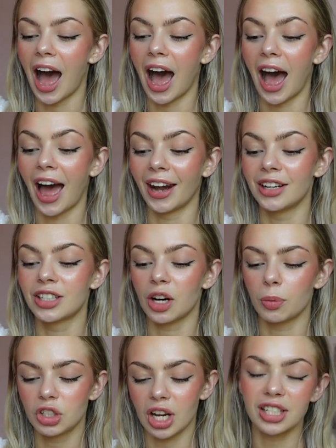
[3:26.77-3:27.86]
And
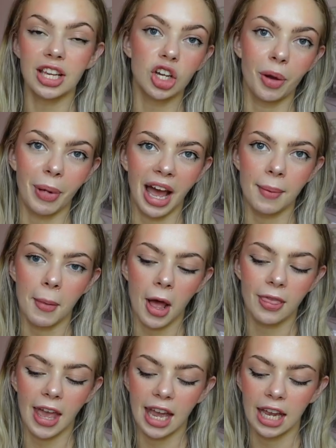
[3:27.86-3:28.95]
we tried to get a tote bag, but
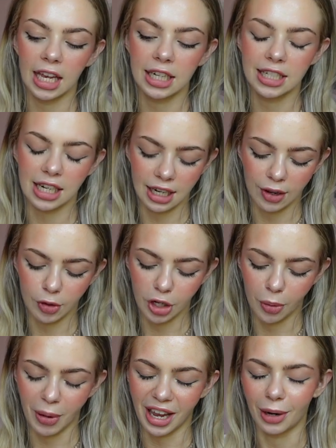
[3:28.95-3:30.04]
they didn't have a tote bag.